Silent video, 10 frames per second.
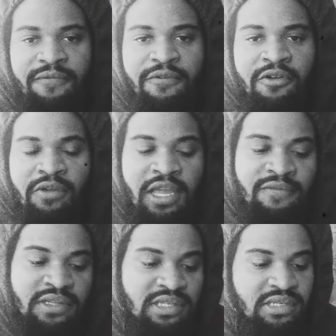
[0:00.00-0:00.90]
for the
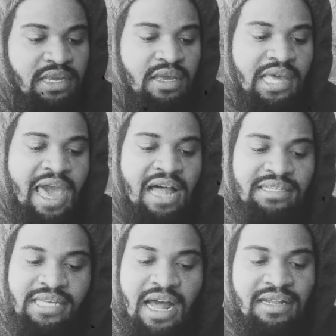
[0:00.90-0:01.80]
Ravens.
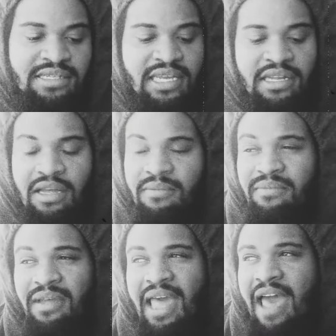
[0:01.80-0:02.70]
Alex Collins ended up
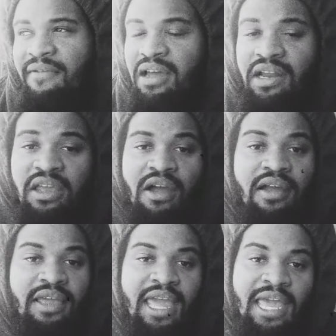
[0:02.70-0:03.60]
having a 100
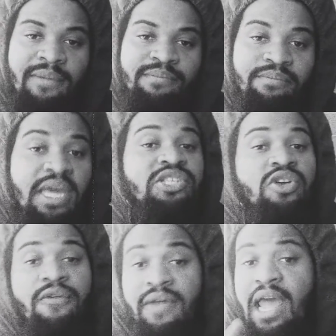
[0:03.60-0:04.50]
yard game based
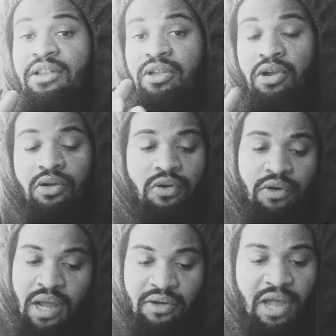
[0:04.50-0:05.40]
off of that third
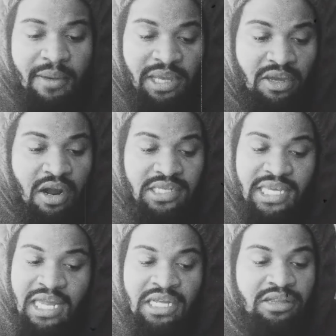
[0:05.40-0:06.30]
quarter. I don't know how many yards
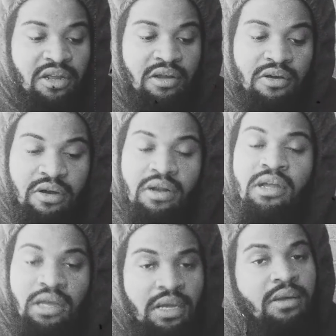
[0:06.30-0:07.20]
he had in that third quarter,
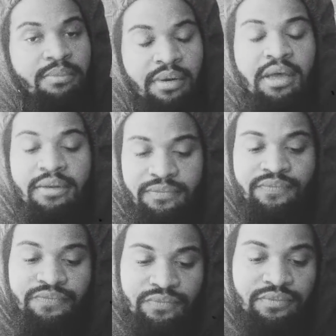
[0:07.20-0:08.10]
but
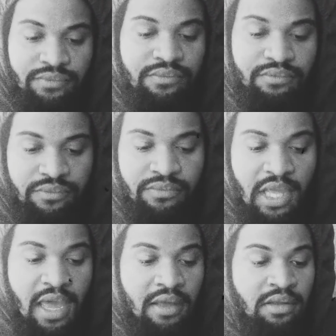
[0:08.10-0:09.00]

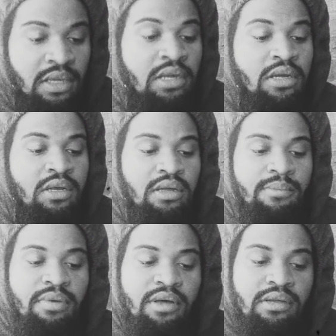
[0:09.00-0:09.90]
yeah.
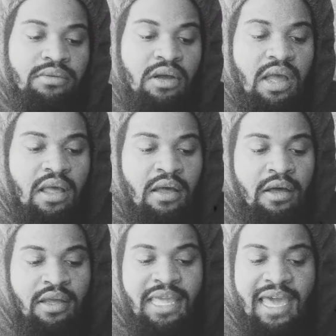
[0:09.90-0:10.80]
But
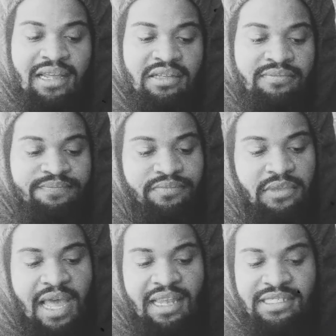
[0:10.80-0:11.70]
uh, he had a
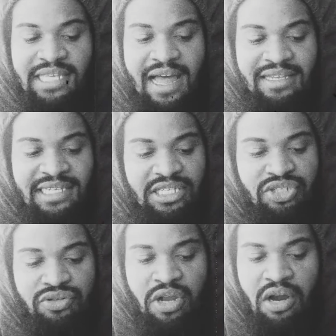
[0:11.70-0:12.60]
Alex Collins had
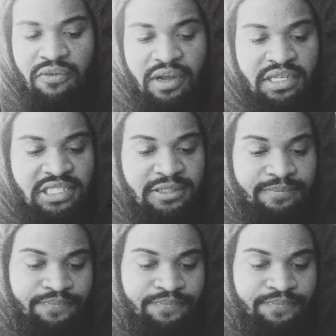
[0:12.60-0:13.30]
two yard rush,